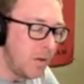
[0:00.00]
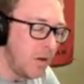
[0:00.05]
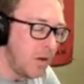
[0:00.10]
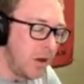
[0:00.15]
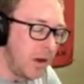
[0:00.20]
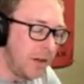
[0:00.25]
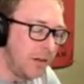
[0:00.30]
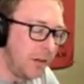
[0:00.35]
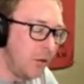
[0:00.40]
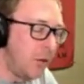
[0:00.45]

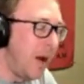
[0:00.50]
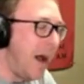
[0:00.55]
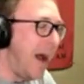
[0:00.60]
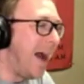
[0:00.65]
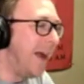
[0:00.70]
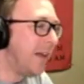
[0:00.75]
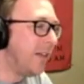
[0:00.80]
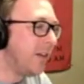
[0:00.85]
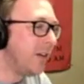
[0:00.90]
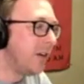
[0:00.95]
on a little
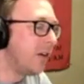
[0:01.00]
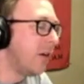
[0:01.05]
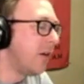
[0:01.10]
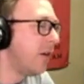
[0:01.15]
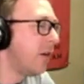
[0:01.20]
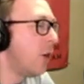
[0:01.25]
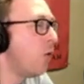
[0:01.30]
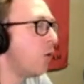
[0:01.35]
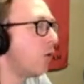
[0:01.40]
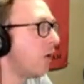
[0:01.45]
island
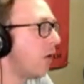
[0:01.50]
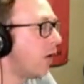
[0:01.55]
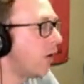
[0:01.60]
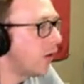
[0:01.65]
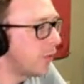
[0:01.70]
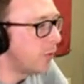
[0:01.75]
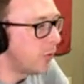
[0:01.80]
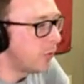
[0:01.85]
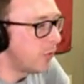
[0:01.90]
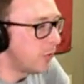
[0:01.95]
called Oak
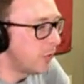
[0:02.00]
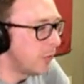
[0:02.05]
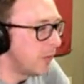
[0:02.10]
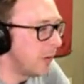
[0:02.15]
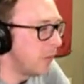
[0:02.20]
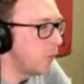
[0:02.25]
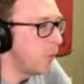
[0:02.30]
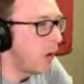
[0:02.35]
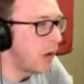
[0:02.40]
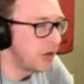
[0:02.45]
Harbor
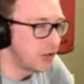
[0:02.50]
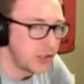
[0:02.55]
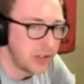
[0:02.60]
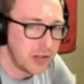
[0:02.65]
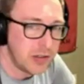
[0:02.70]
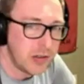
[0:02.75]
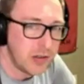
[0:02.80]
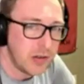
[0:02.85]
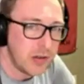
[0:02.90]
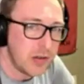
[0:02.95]
in Washington,